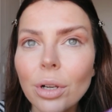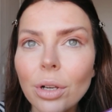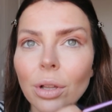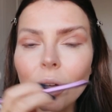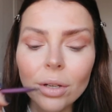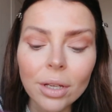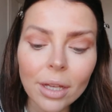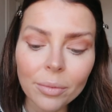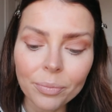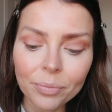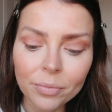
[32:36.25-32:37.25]
look.
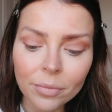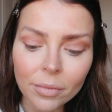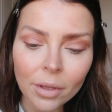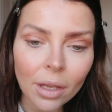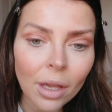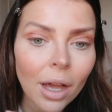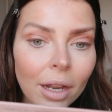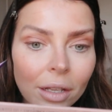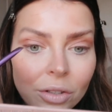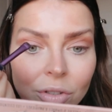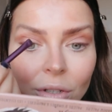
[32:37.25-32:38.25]
And
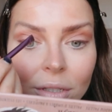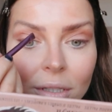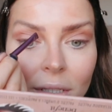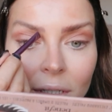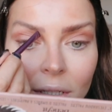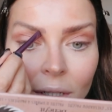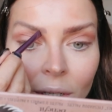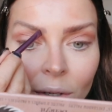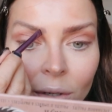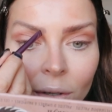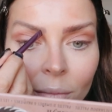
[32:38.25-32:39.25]
I just,
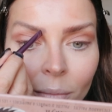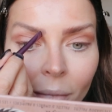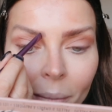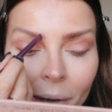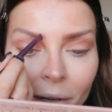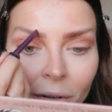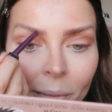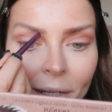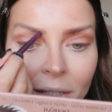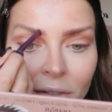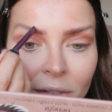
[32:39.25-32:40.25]
my
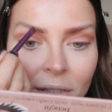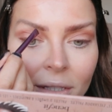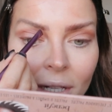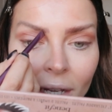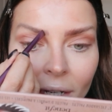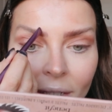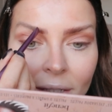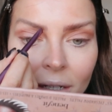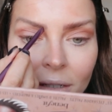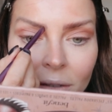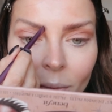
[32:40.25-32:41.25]
microblading is just slightly
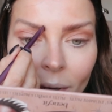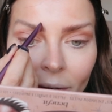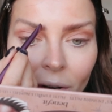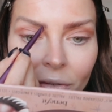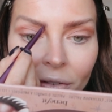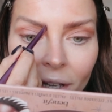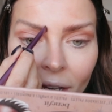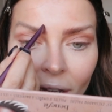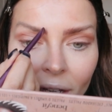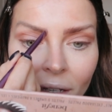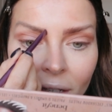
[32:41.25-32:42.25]
starting to wear off
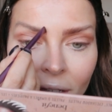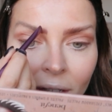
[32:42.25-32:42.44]
here.